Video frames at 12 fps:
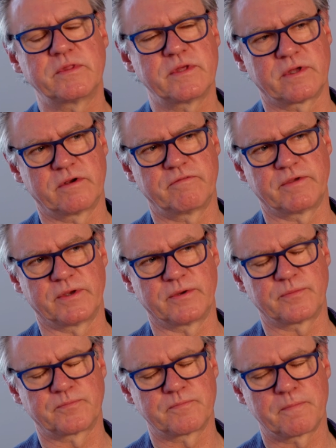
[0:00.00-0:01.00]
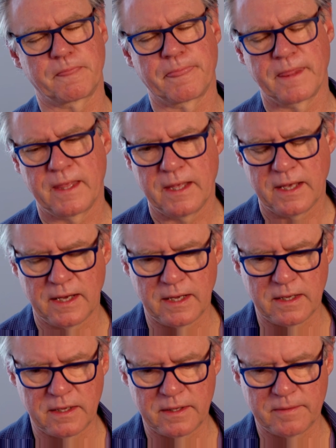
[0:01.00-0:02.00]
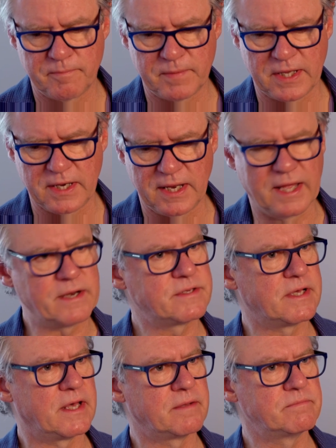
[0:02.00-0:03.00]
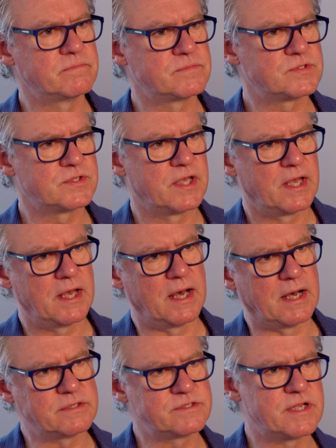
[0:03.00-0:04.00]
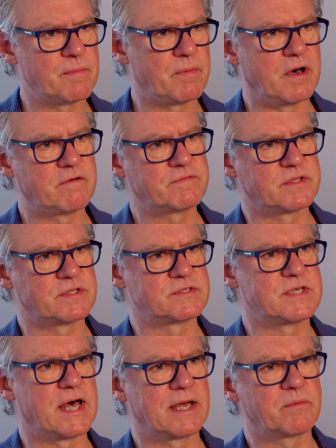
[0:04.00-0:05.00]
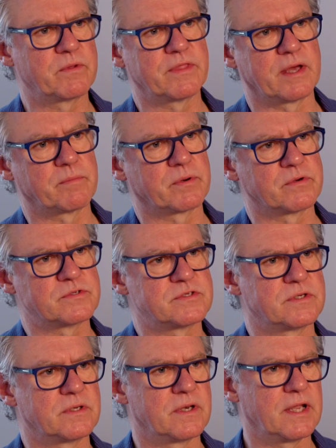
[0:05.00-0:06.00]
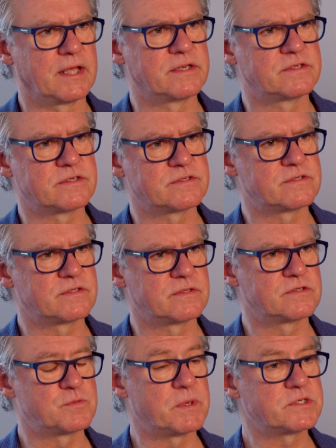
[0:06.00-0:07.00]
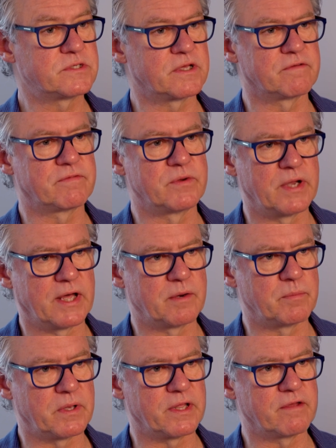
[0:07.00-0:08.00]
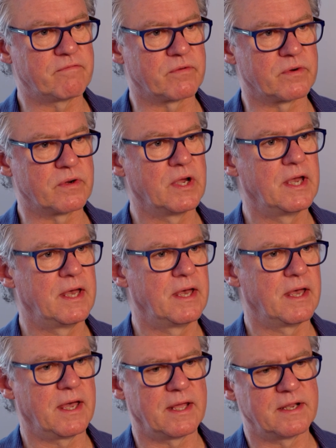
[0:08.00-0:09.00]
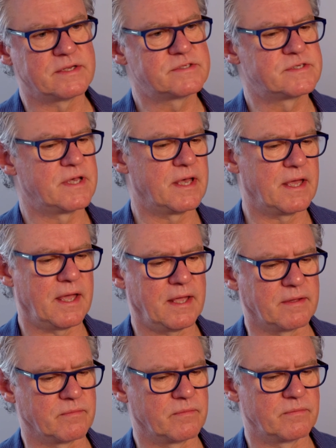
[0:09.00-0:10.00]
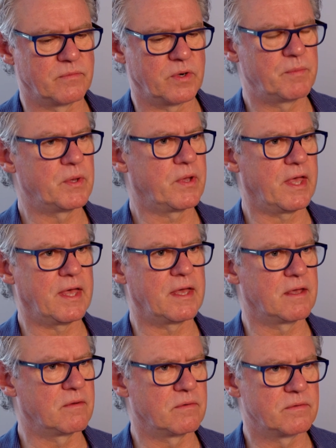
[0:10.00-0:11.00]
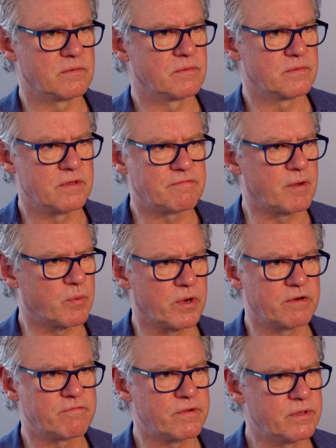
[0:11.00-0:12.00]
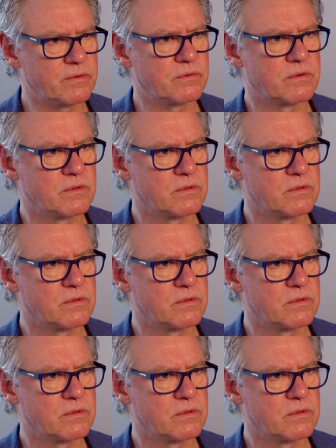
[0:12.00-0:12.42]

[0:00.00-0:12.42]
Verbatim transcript: with the interview, um, a lot of times I'll step off to the side with that person and just, especially if they're not a believer, and I'll say, Would it be okay if I prayed for you?